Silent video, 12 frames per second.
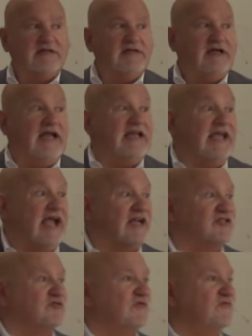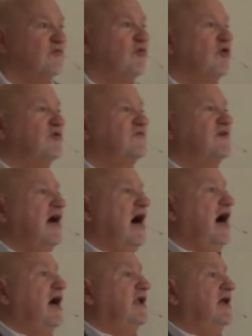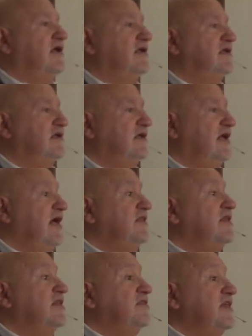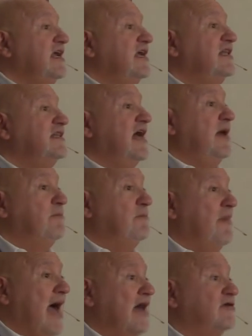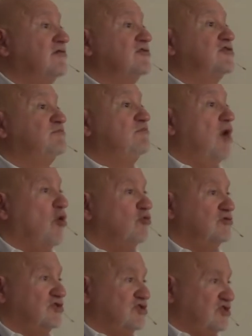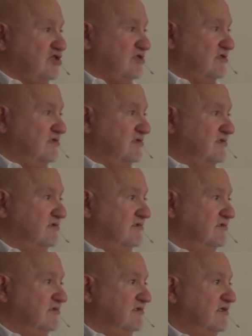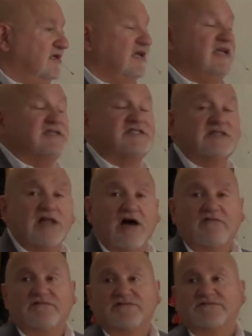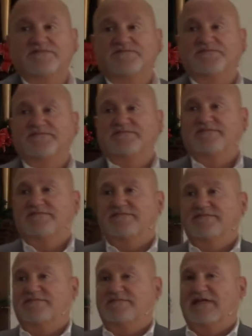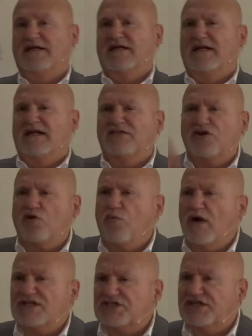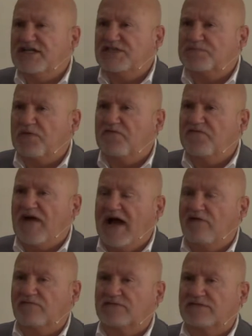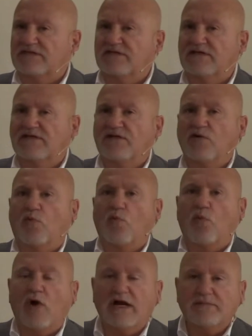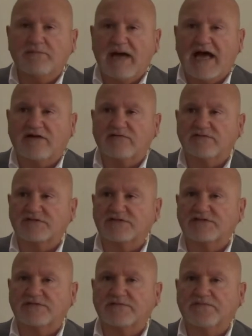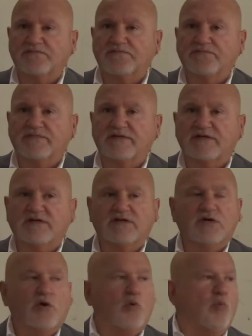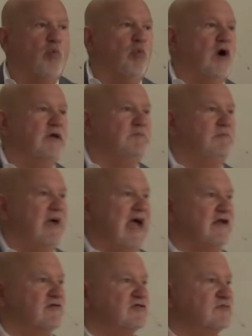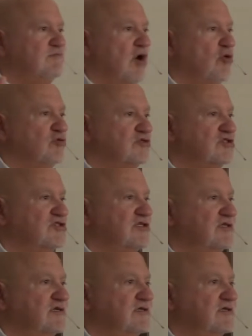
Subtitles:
And the answer of the Word of God, the thing that matters most is love. The question is profound. What matters? What matters most?